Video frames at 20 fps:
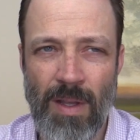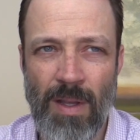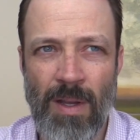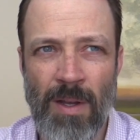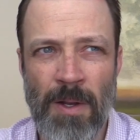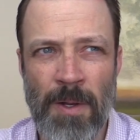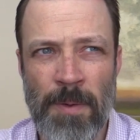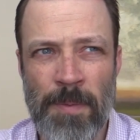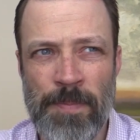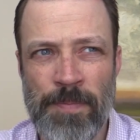
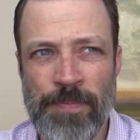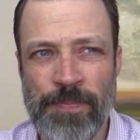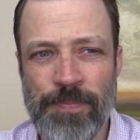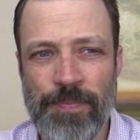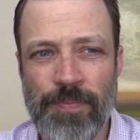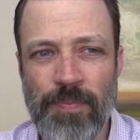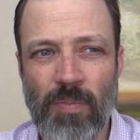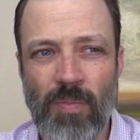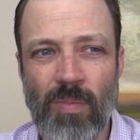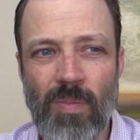
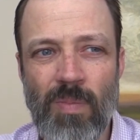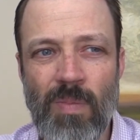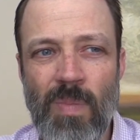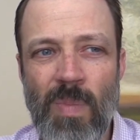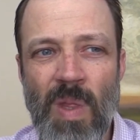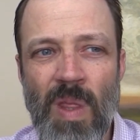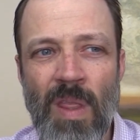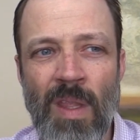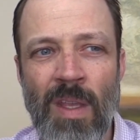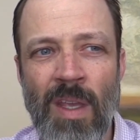
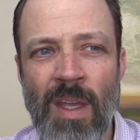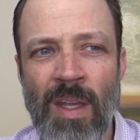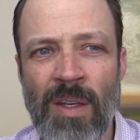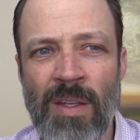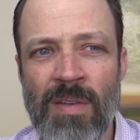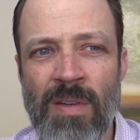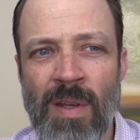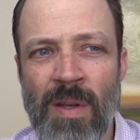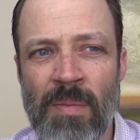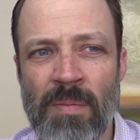
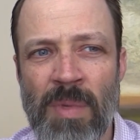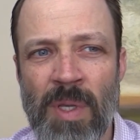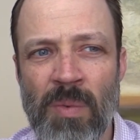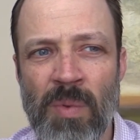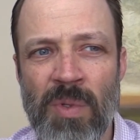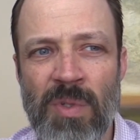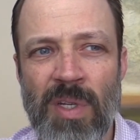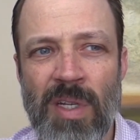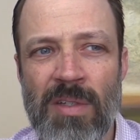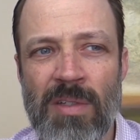And maybe
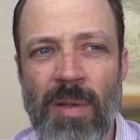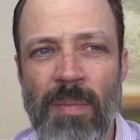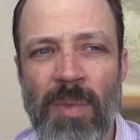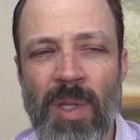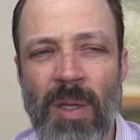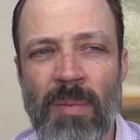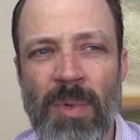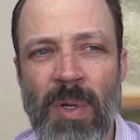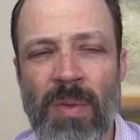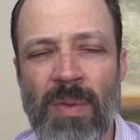we'll say
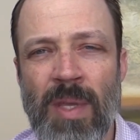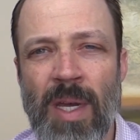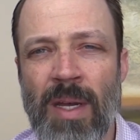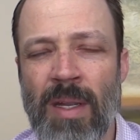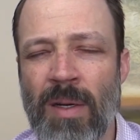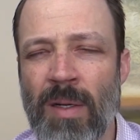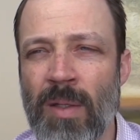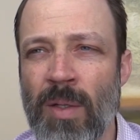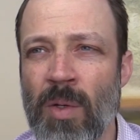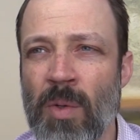something about that
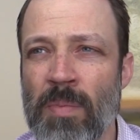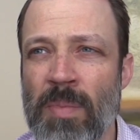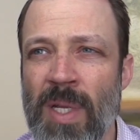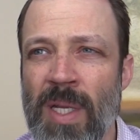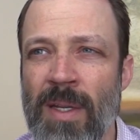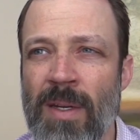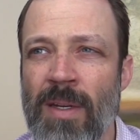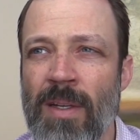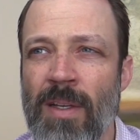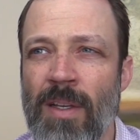in a little
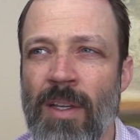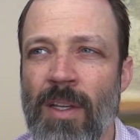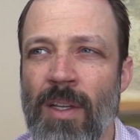bit.